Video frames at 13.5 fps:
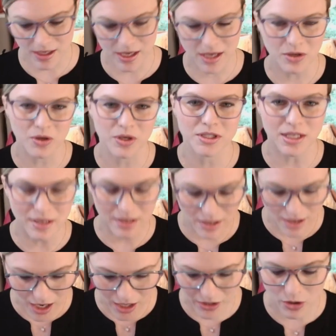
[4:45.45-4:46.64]
I could to
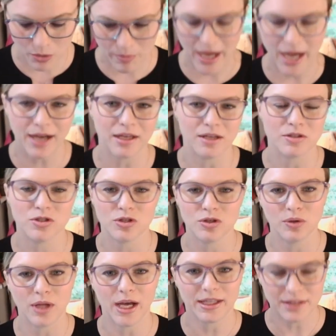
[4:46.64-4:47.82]
not go back into
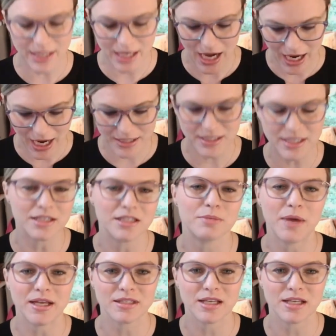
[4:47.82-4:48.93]
the IT space.